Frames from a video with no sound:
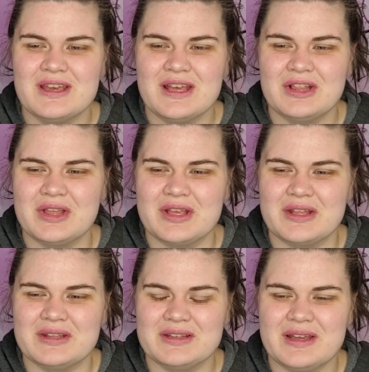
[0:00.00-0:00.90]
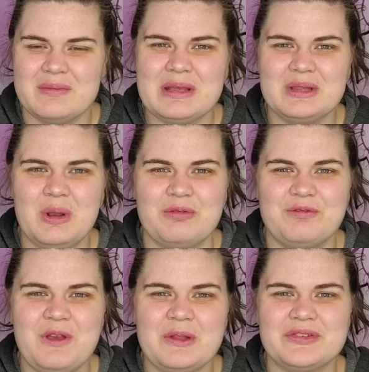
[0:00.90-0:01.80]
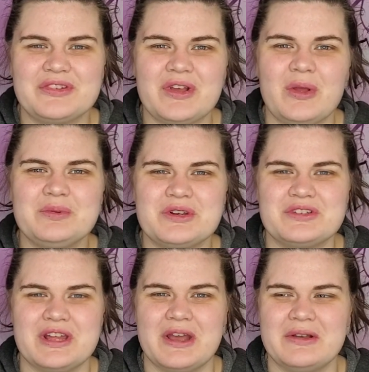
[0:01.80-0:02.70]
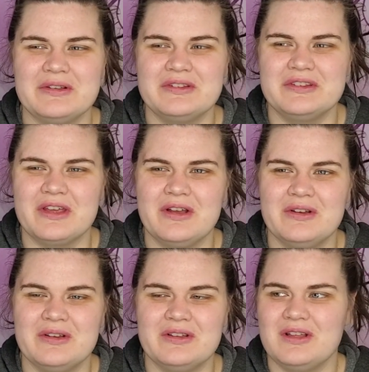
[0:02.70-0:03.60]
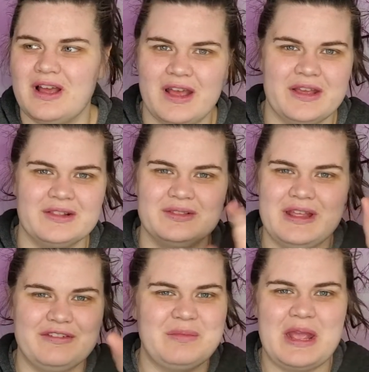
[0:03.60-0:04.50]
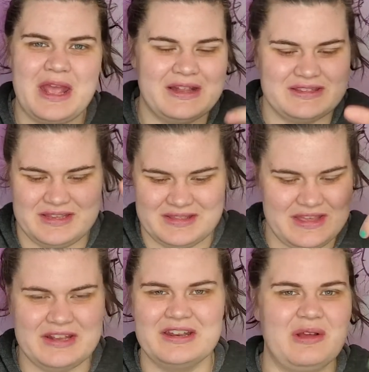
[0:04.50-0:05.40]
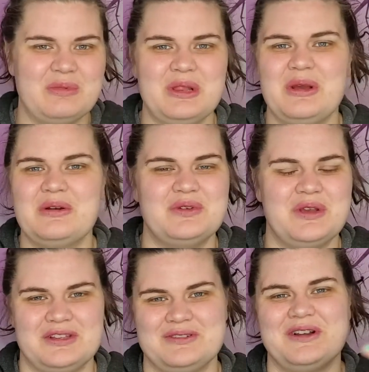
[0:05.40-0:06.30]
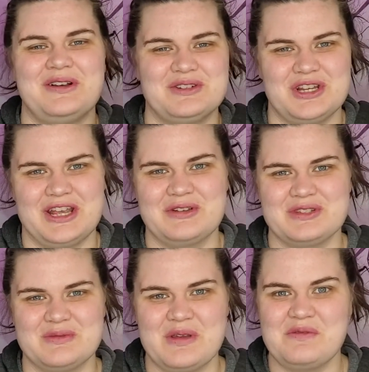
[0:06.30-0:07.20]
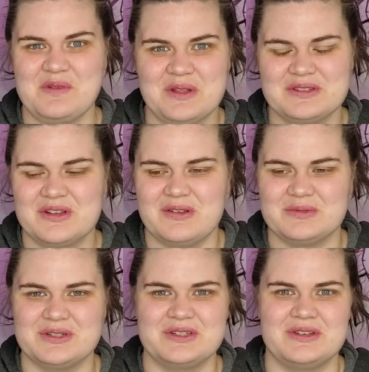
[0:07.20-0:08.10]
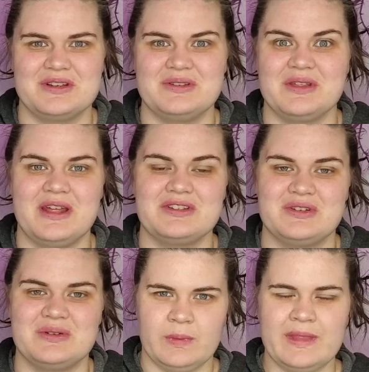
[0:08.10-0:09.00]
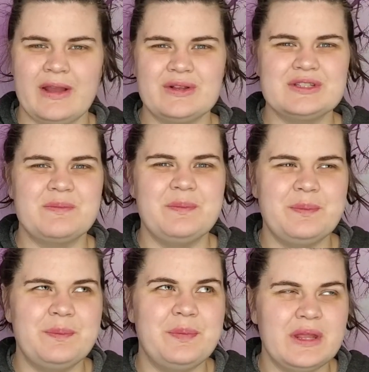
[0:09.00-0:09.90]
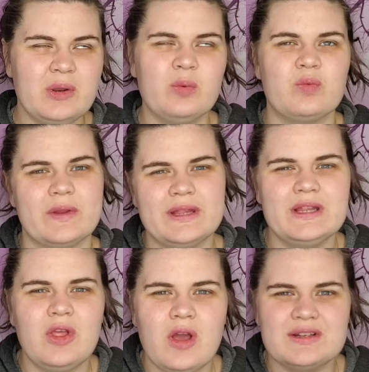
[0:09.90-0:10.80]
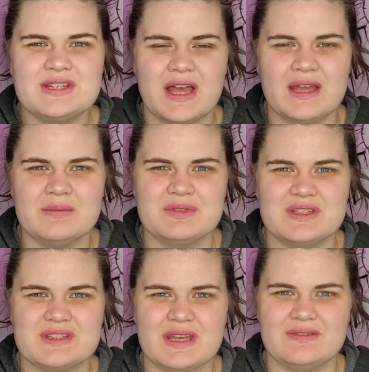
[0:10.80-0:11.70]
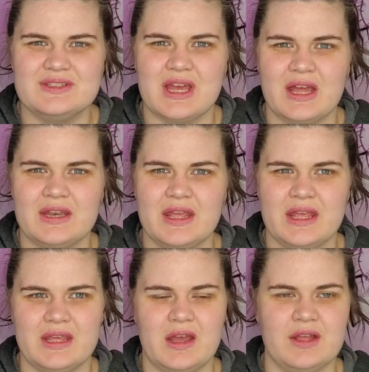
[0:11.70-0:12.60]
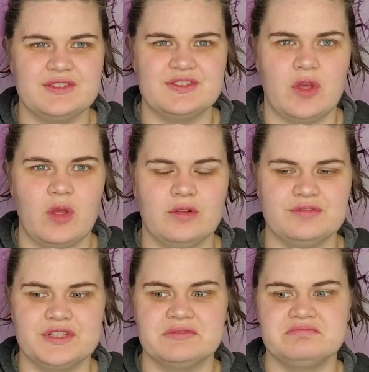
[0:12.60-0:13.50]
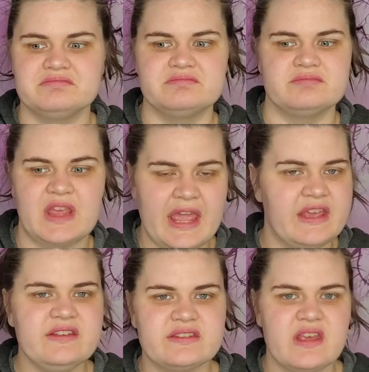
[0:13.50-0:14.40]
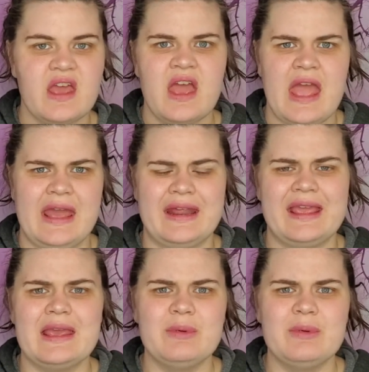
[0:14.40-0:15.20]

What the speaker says: like I make little felt sculptures now. So I left my Etsy thing down below. If you guys want to go check out some of my felt sculptures, you can do that too. Now, it's been a really long time since I've done a unsolved case, and I came